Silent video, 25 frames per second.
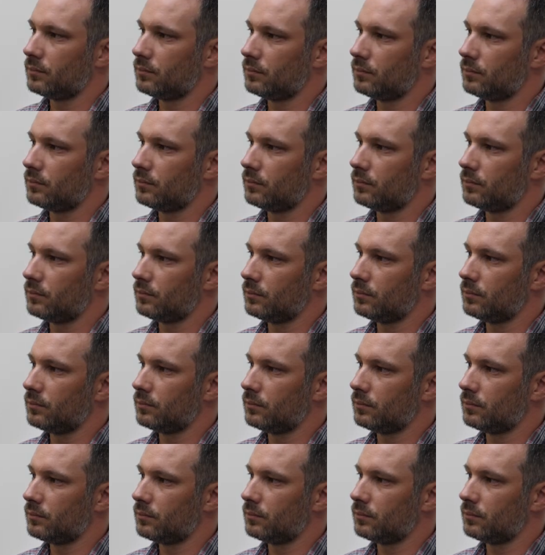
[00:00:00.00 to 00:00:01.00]

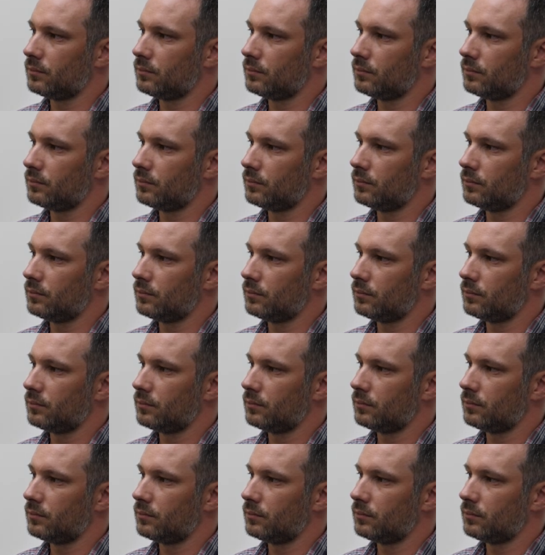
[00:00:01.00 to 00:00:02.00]

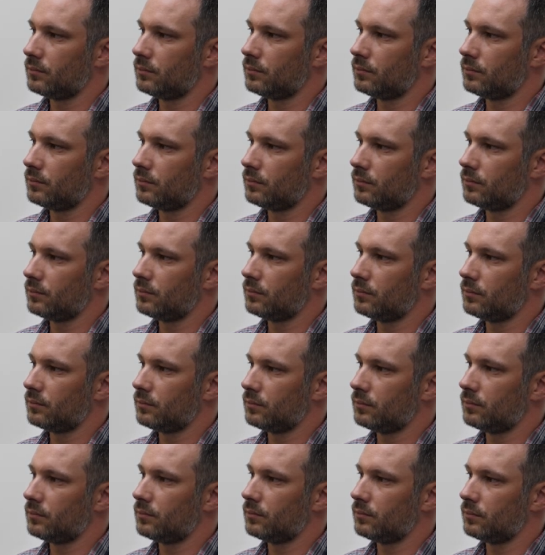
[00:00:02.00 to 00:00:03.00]

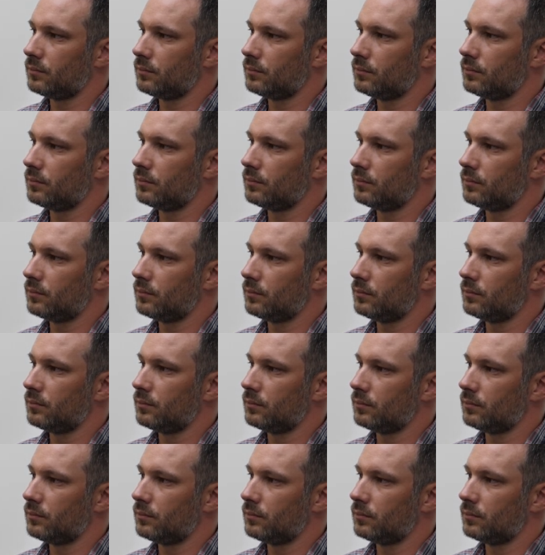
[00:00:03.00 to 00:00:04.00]

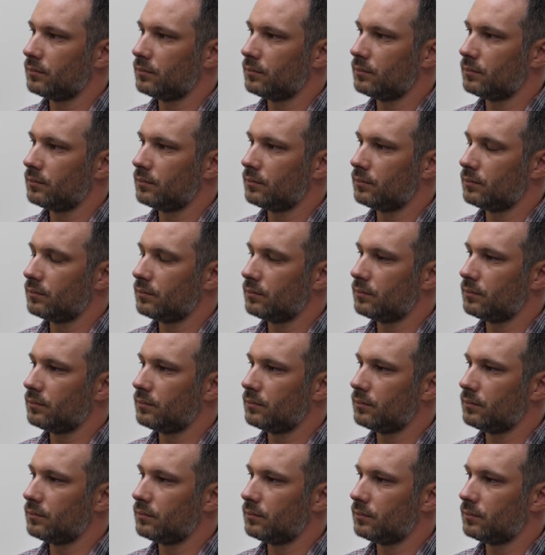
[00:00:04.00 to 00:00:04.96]
(silent)